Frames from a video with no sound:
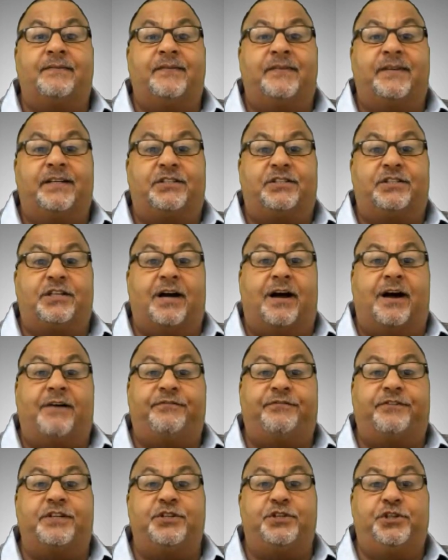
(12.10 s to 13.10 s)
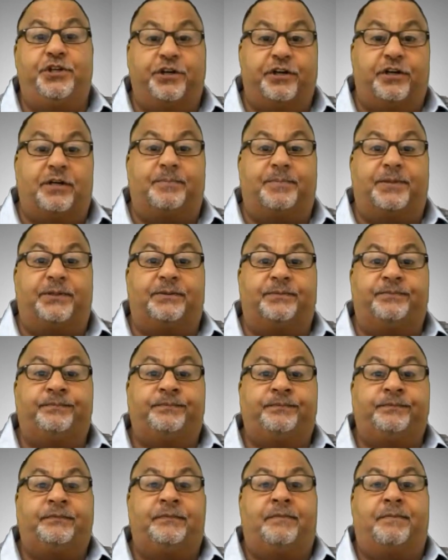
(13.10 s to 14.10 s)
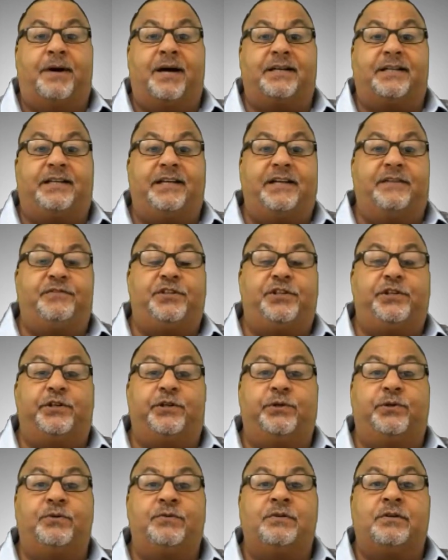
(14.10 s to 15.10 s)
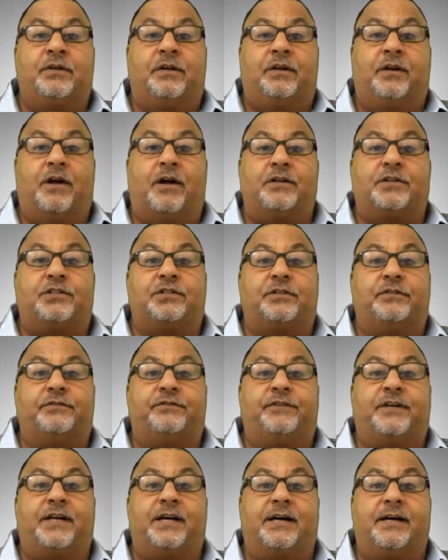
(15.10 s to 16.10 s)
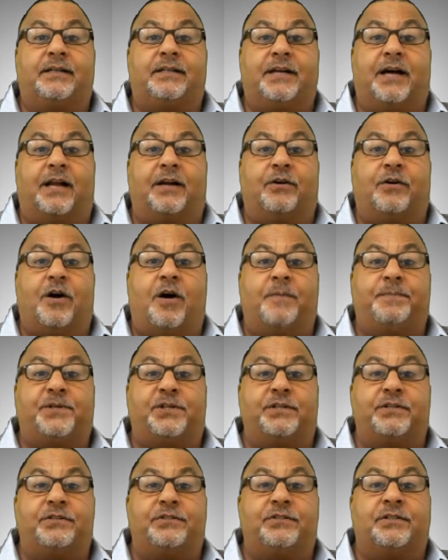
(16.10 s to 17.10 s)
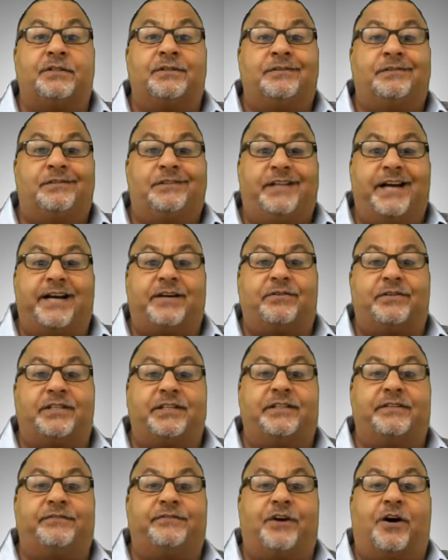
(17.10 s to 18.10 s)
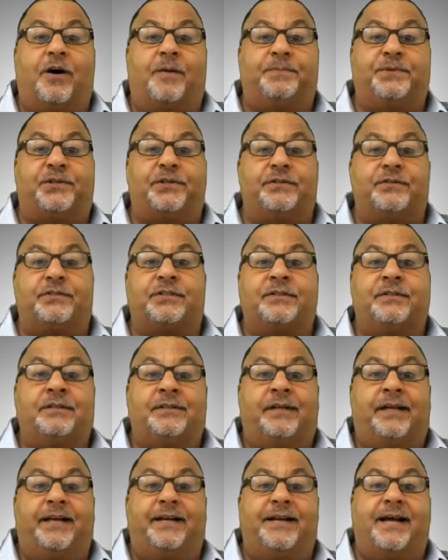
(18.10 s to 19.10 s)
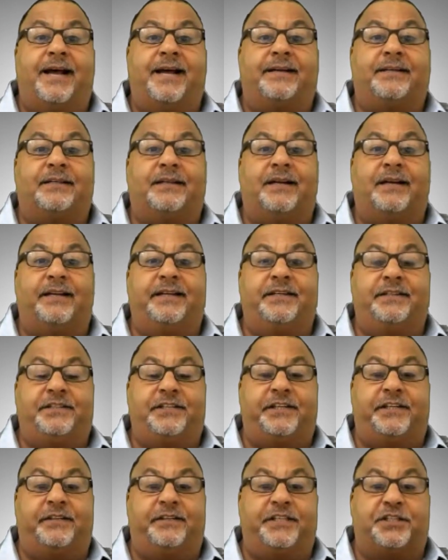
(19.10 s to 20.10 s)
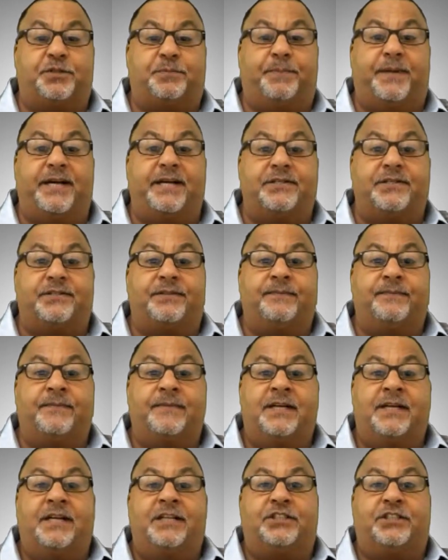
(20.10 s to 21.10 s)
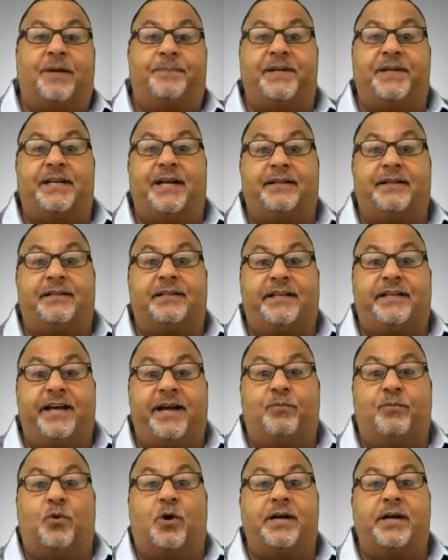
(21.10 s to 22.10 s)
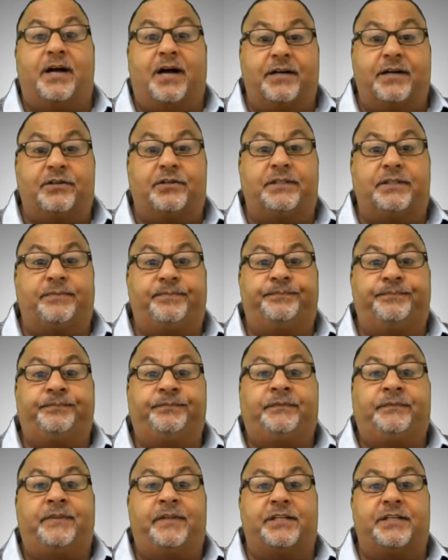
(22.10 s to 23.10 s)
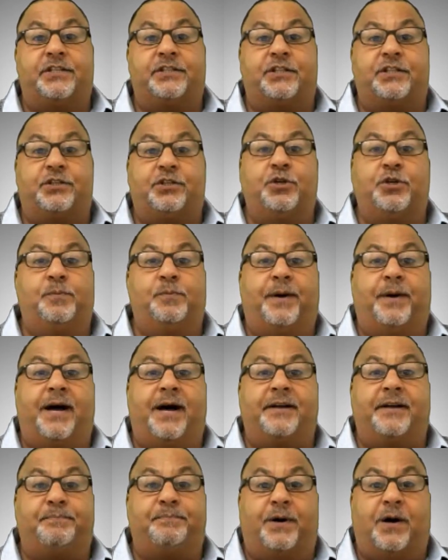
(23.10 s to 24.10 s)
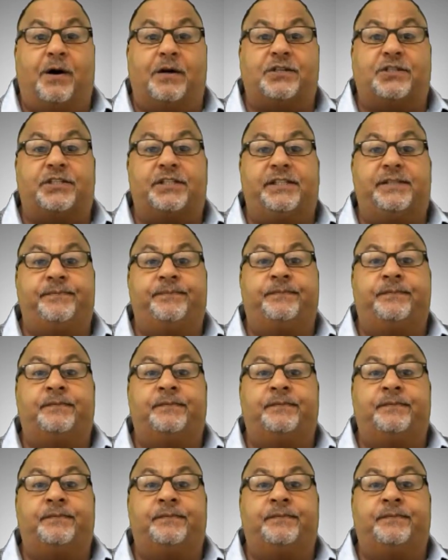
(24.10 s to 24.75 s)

is tough and durable, but gives you lots of color options, decorative options in that interior space. Something like the Chem 100. This is a two-part epoxy,